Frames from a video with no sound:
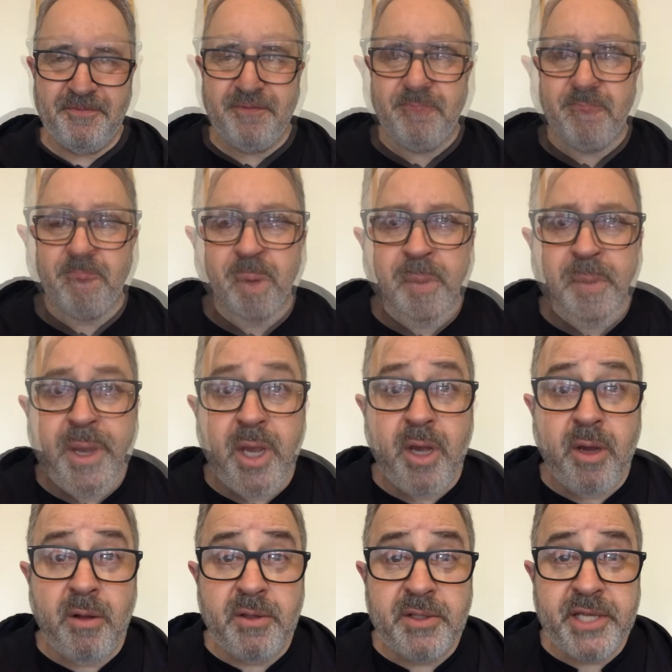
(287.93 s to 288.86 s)
When we make
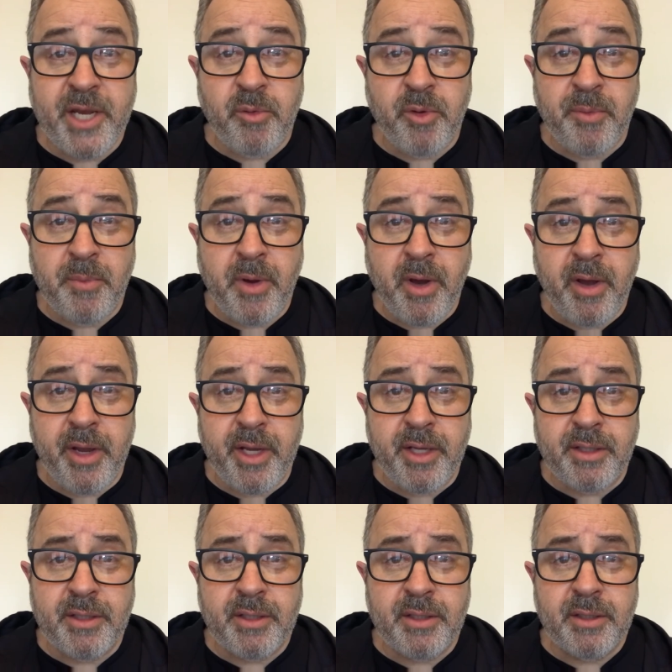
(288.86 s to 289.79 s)
contact with
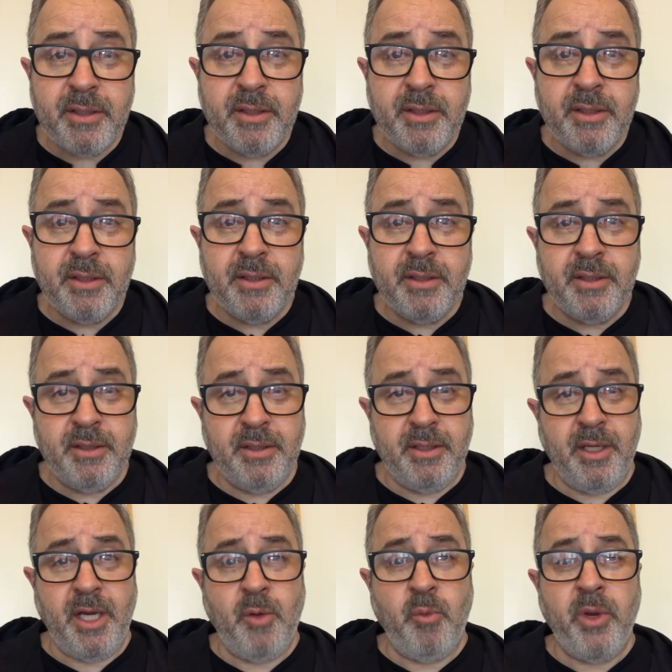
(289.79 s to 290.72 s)
mind
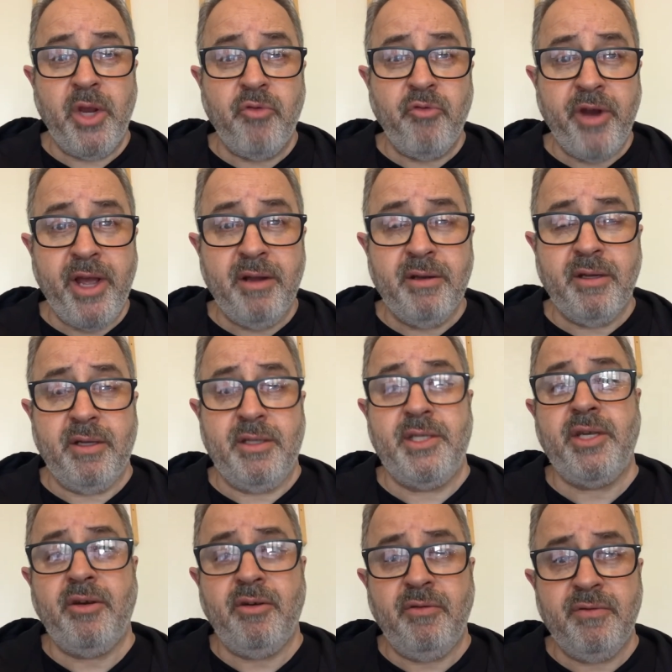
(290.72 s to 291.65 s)
and we ground
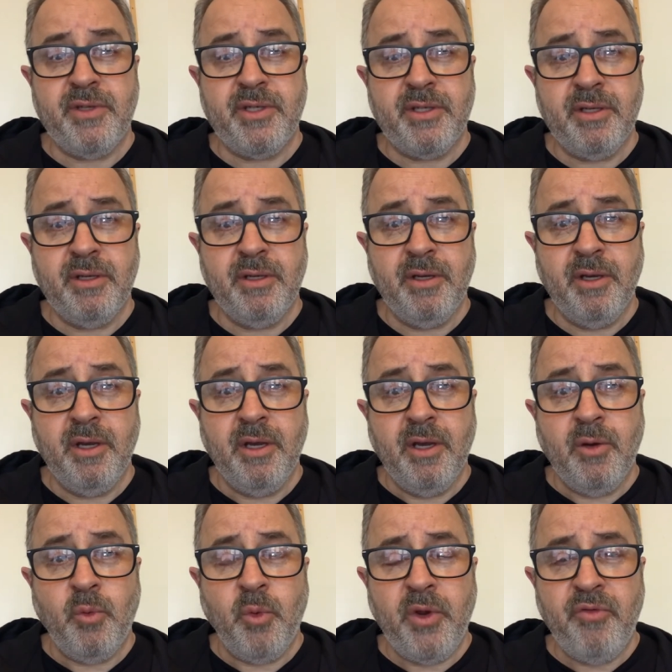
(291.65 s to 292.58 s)
ourselves,
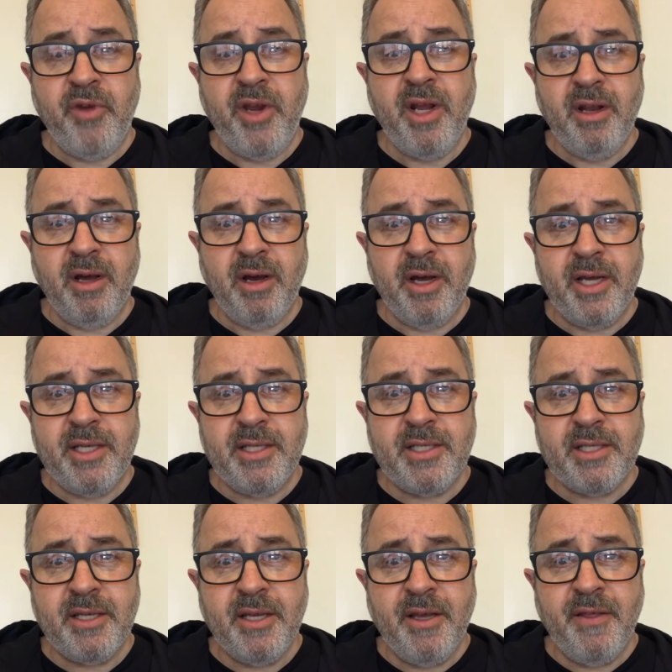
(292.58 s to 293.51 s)
we
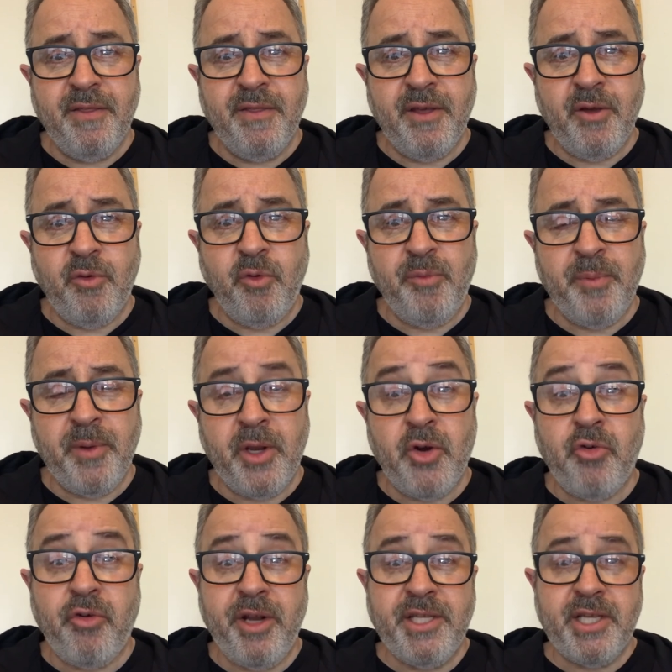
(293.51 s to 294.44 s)
realize that we've been
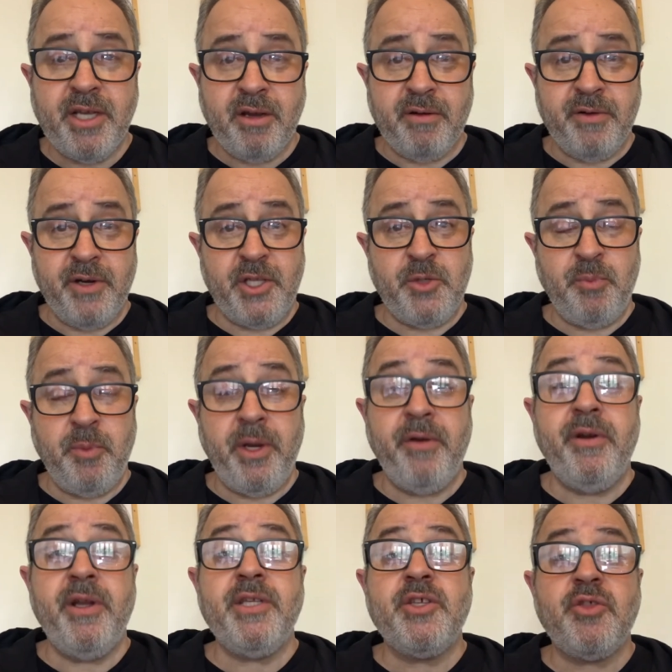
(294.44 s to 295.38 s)
creating our
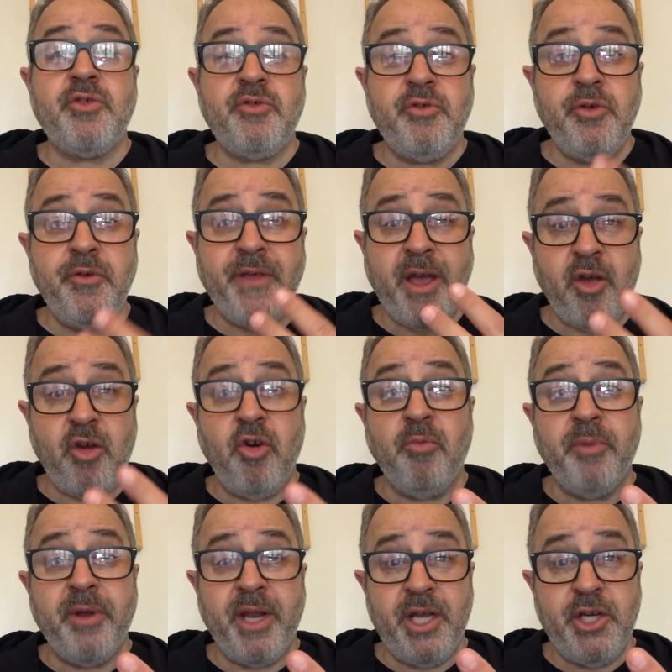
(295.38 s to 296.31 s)
experience through that
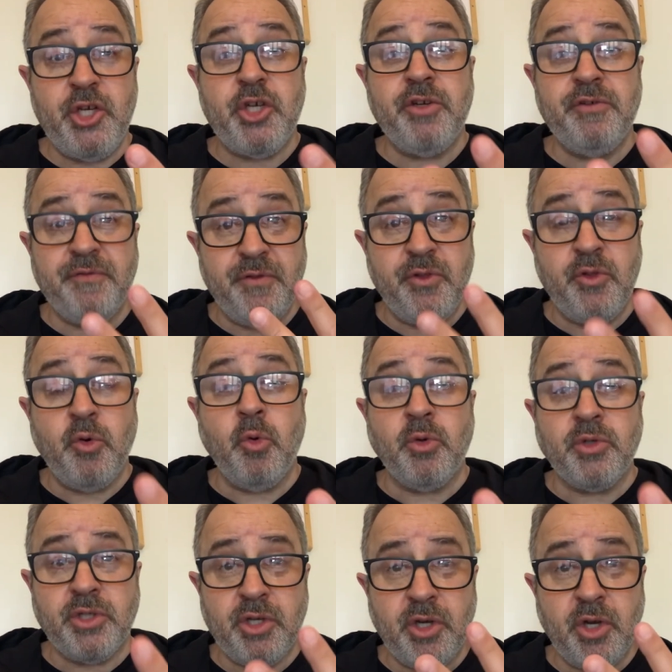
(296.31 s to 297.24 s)
combination of
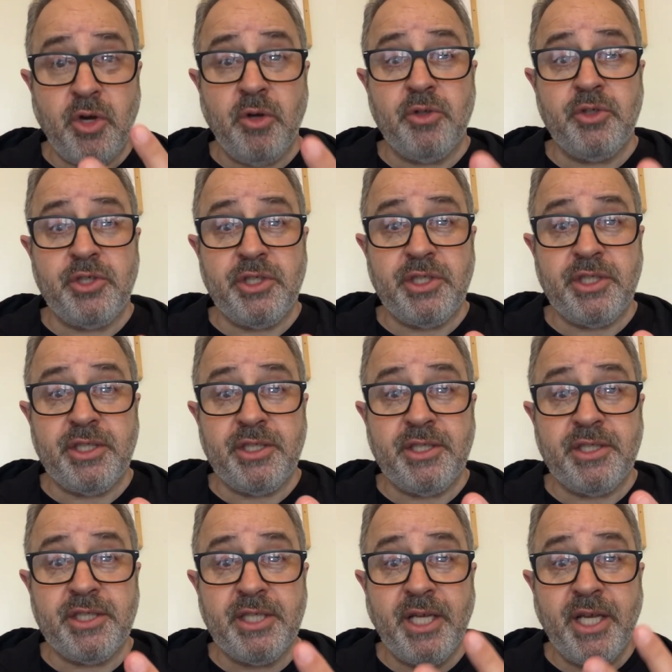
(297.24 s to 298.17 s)
thought and
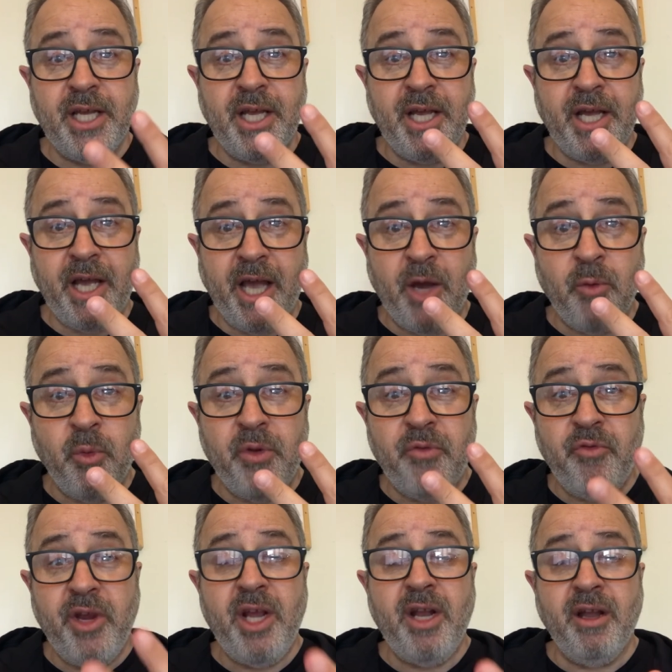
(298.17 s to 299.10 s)
consciousness, and we
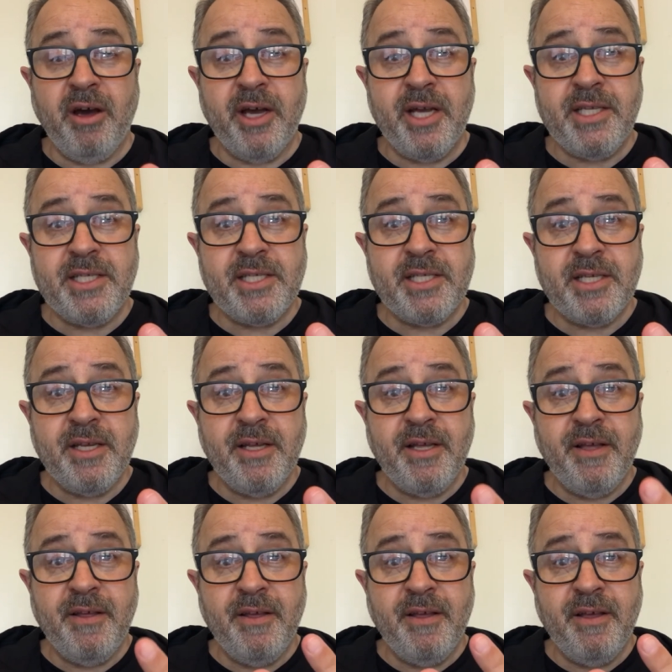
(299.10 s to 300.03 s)
realize
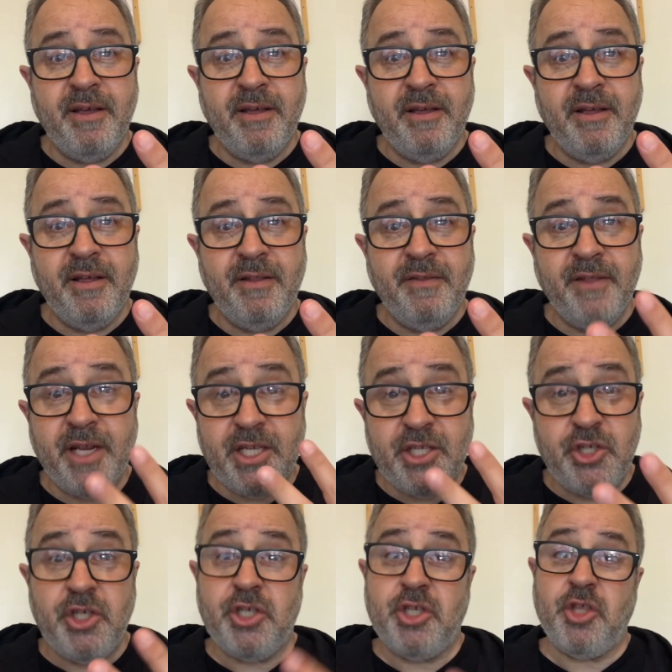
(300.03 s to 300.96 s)
that it's
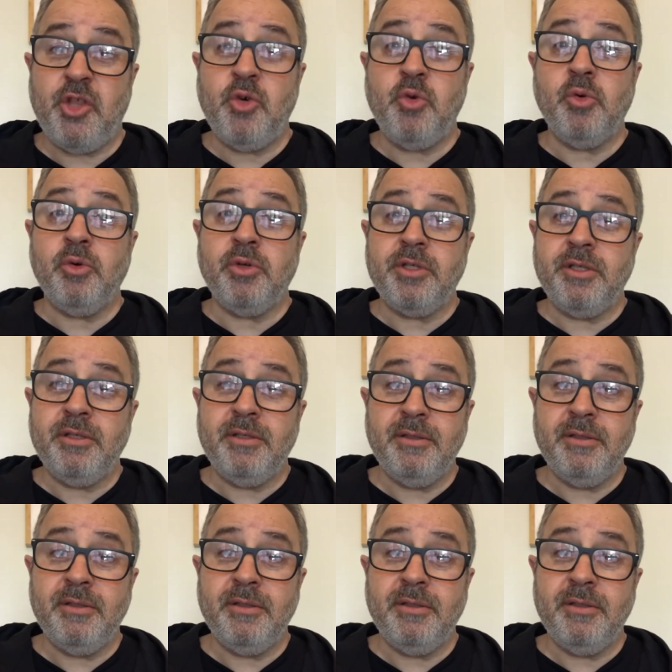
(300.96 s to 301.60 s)
just thought.